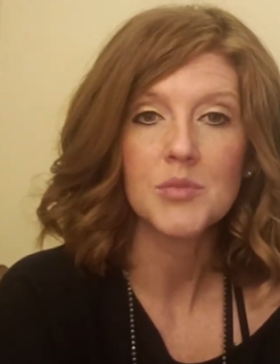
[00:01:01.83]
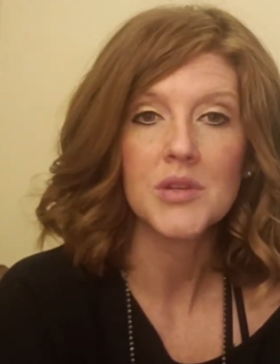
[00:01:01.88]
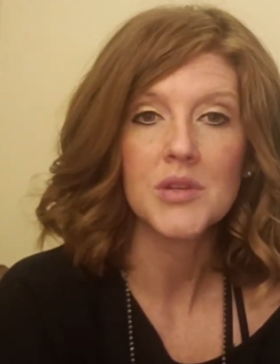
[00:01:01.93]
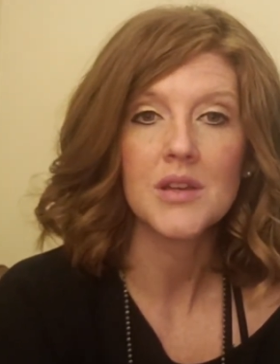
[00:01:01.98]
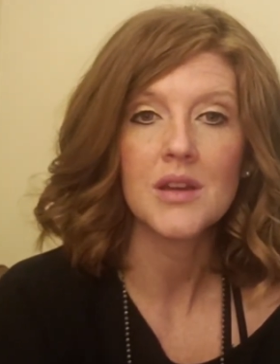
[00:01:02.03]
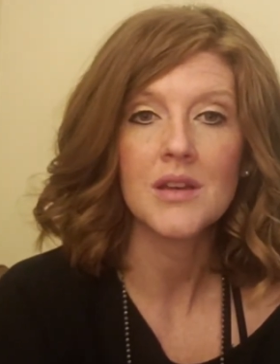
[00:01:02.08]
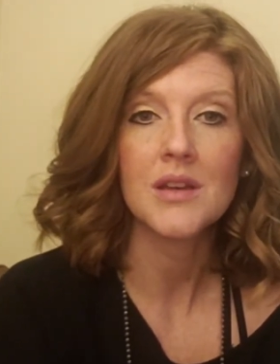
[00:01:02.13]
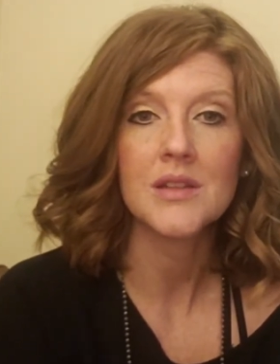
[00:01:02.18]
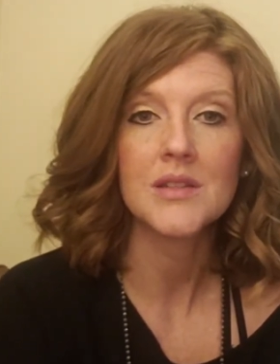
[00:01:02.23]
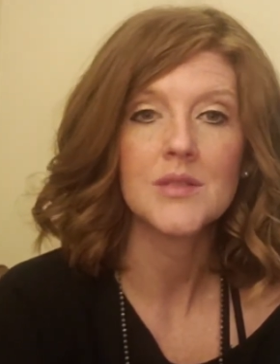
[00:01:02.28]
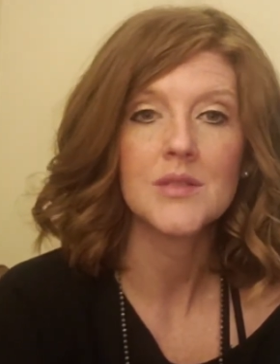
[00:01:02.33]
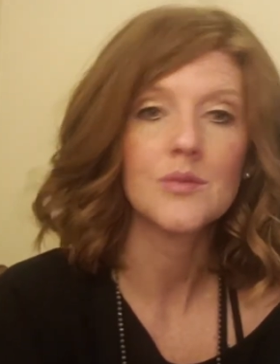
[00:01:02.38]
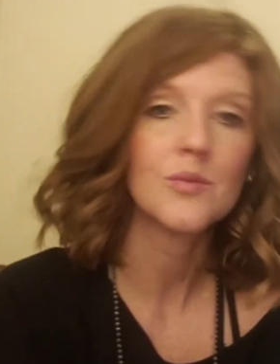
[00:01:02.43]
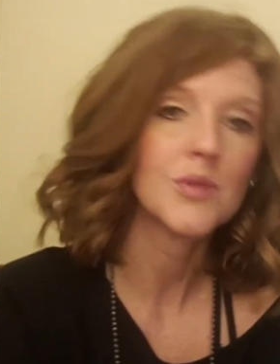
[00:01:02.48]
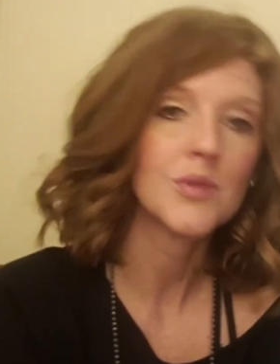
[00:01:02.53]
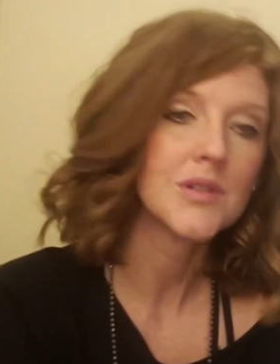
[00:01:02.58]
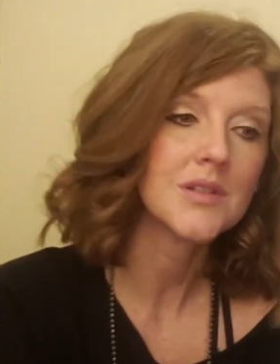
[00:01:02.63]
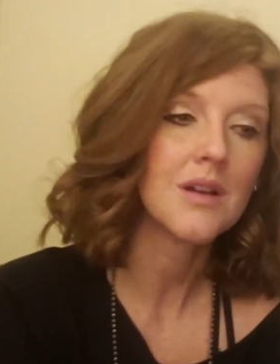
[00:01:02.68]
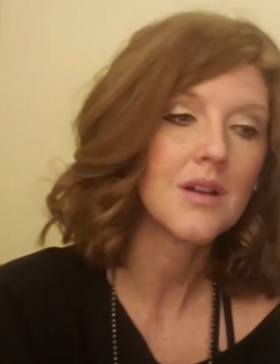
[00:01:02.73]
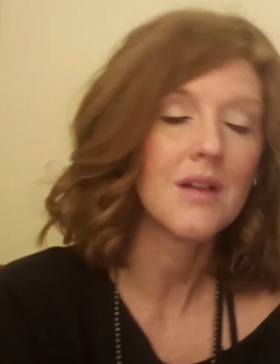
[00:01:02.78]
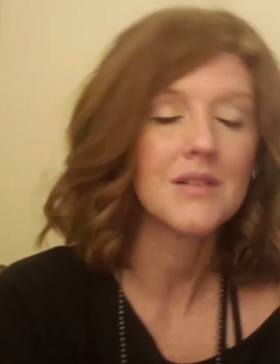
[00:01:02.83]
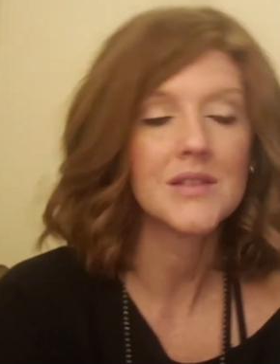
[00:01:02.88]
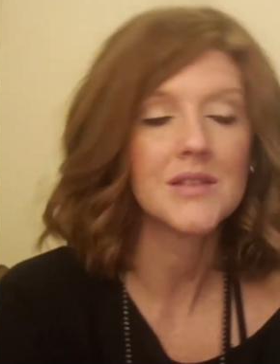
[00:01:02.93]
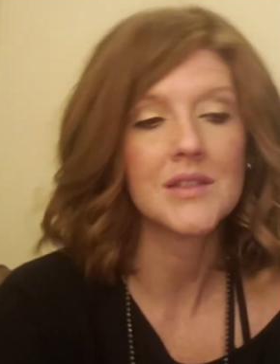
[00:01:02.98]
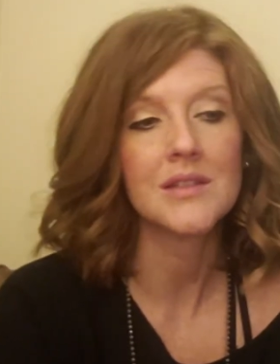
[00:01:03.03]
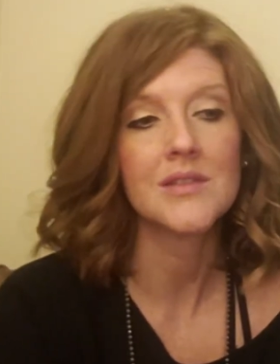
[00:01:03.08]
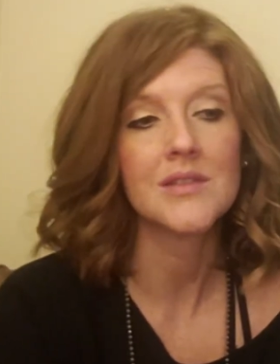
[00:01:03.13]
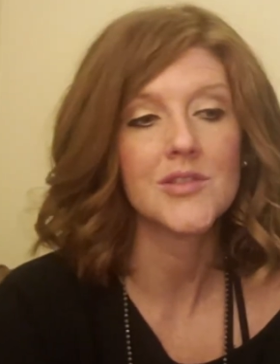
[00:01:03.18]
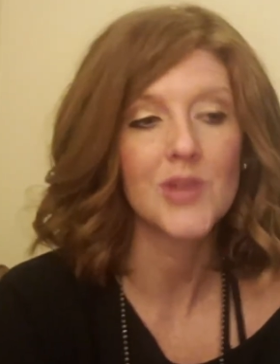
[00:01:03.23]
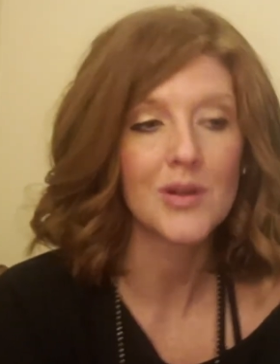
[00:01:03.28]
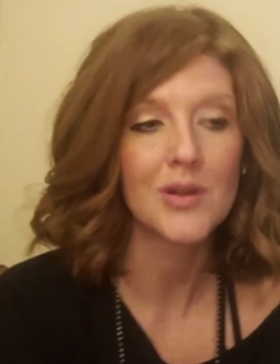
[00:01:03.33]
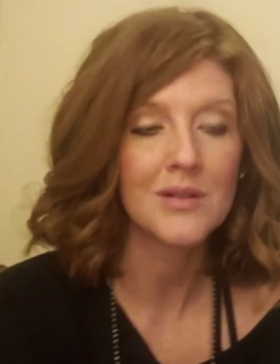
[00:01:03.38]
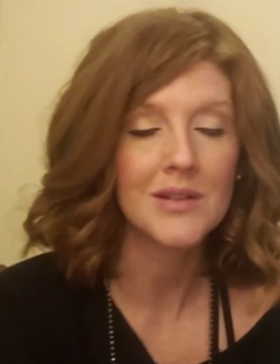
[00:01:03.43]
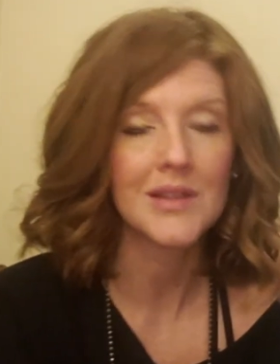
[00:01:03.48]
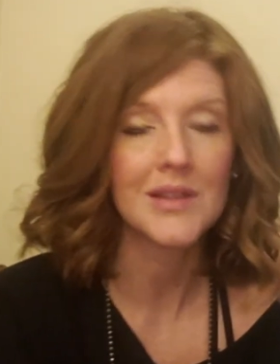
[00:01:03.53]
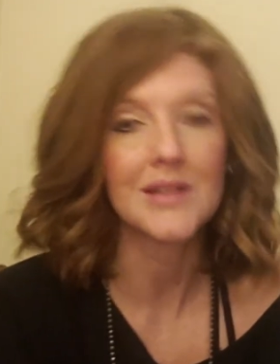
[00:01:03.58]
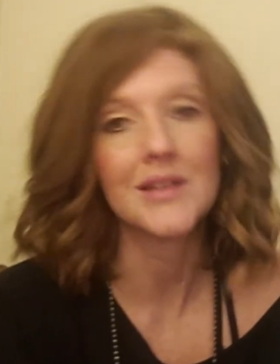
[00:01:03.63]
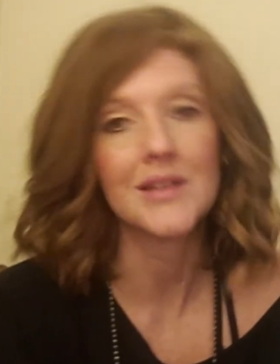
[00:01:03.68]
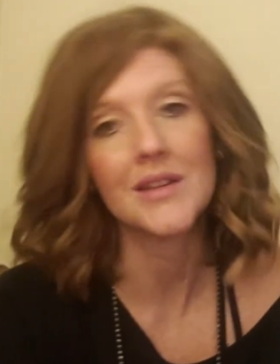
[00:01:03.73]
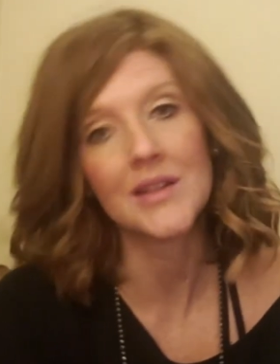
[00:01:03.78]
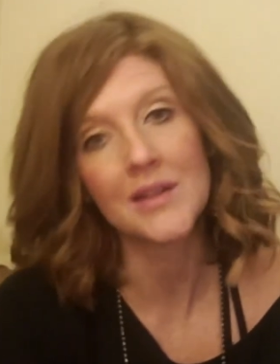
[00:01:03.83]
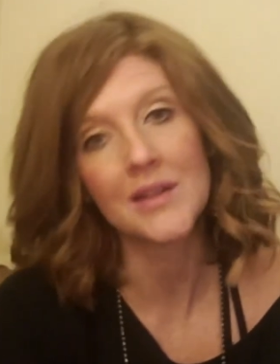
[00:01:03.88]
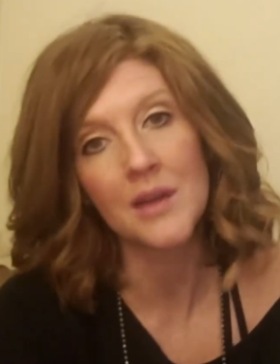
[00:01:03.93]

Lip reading: because we're tossing and turning, getting